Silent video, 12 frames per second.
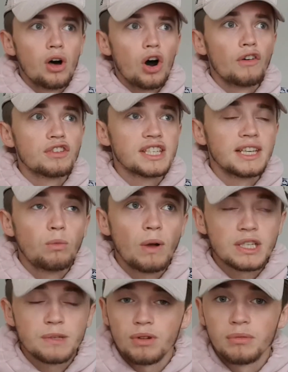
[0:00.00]
Obviously,
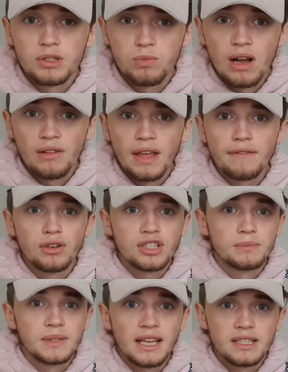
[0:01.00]
West Brom as well, they've got
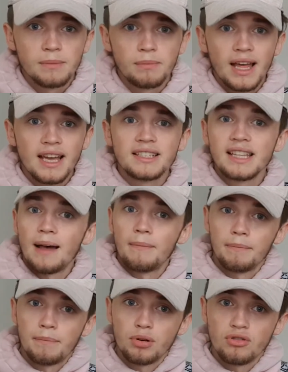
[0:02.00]
some decent players.
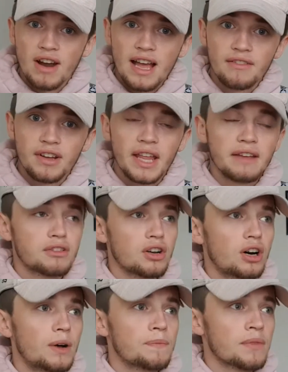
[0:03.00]
That Pereira they've
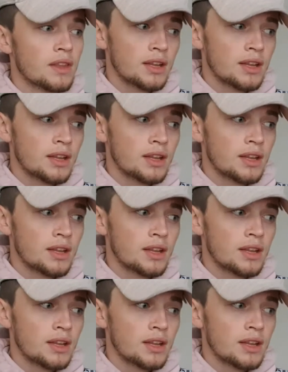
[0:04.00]
got.